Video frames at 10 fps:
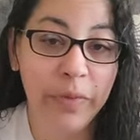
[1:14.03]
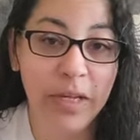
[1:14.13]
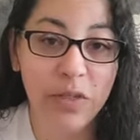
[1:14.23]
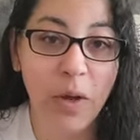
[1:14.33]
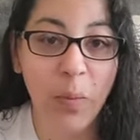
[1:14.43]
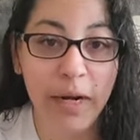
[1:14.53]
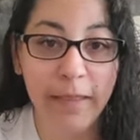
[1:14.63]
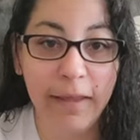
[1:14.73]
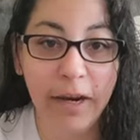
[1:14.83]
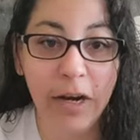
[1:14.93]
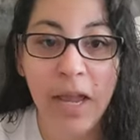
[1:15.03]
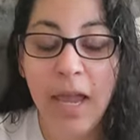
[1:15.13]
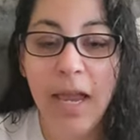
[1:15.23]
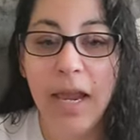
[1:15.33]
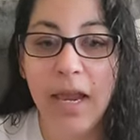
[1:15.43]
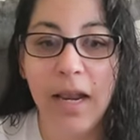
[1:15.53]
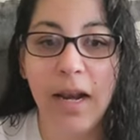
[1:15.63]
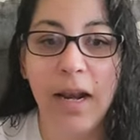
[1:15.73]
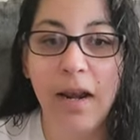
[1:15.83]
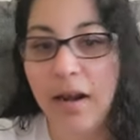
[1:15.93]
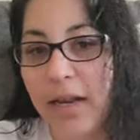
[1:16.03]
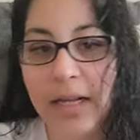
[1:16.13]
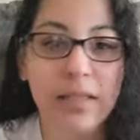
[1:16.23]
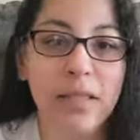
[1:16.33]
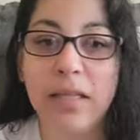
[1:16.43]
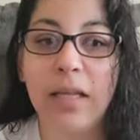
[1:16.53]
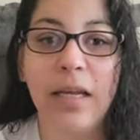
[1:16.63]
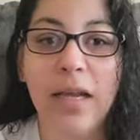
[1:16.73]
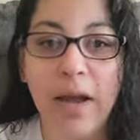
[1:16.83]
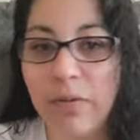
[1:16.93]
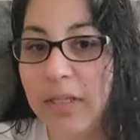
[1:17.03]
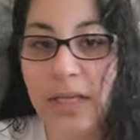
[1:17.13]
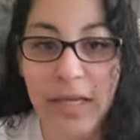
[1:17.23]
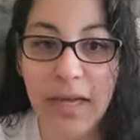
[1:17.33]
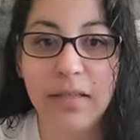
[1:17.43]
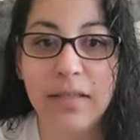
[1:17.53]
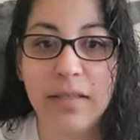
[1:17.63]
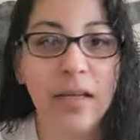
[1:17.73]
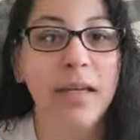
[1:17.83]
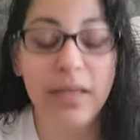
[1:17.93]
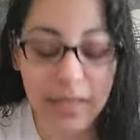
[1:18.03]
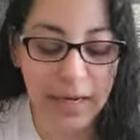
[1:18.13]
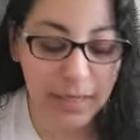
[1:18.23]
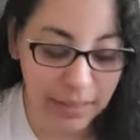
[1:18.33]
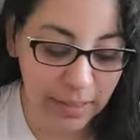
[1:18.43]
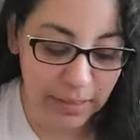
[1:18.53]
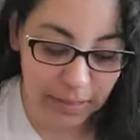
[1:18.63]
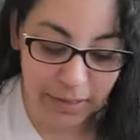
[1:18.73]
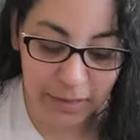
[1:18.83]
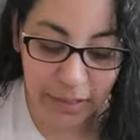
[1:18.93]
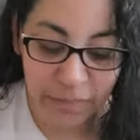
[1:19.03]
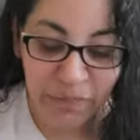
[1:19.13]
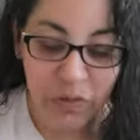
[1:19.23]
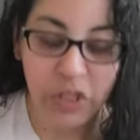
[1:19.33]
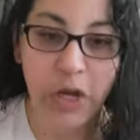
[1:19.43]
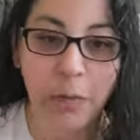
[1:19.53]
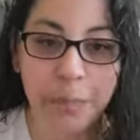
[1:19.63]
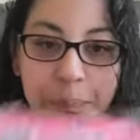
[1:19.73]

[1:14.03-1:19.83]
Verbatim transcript: And so I went in there and instantly I was like, yes, yes, yes, yes. So